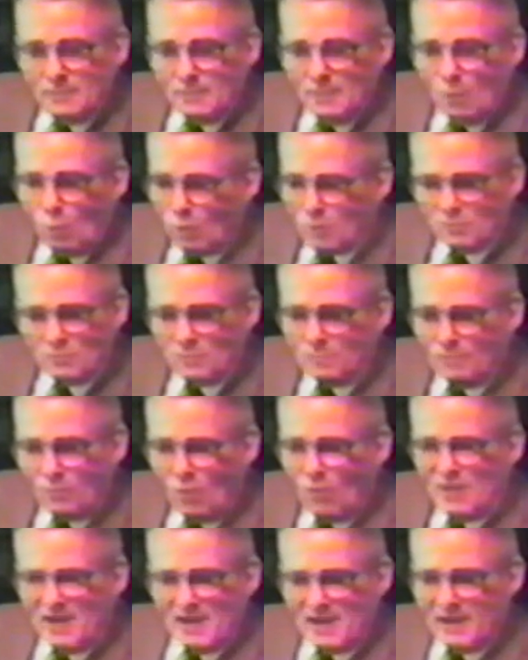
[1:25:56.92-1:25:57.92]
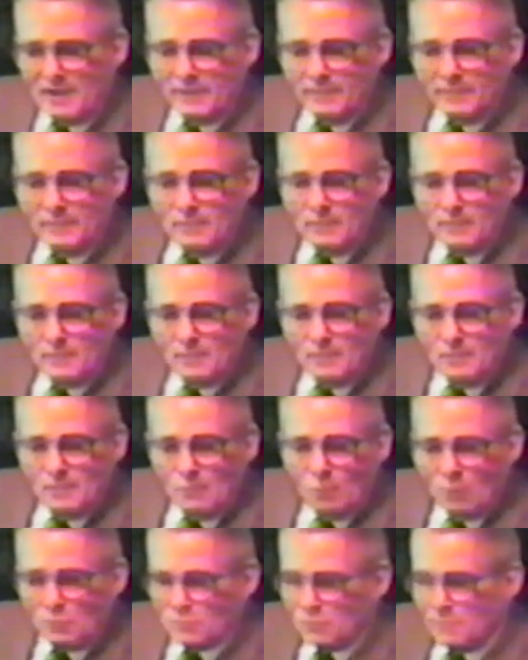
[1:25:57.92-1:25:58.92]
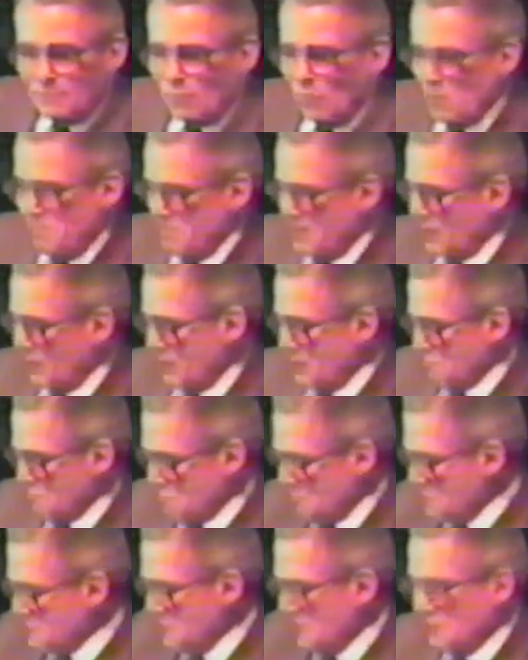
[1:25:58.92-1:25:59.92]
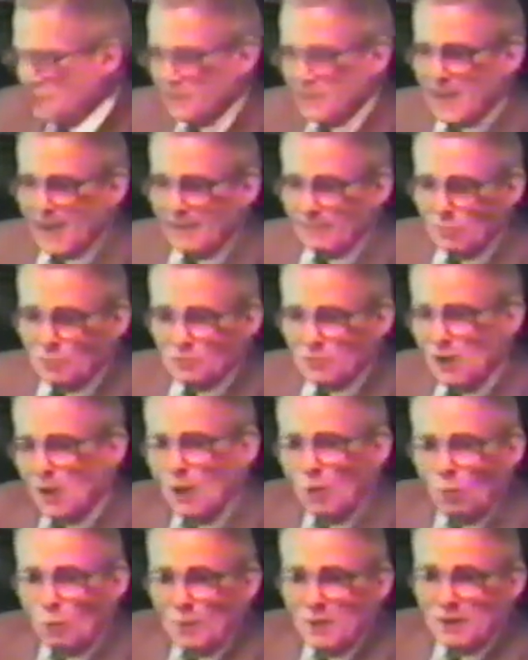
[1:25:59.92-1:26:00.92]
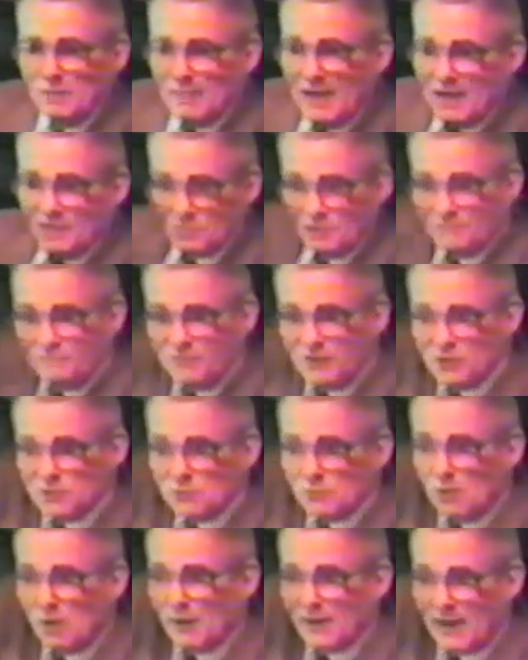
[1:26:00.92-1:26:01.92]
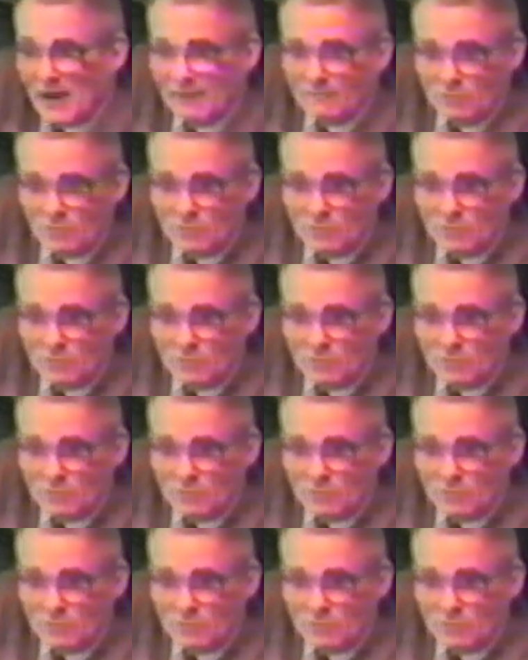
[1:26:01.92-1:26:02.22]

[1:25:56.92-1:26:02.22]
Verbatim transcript: What's the point in it? What's the point making these dizzy looking animals? One of them has a fishing rod out of his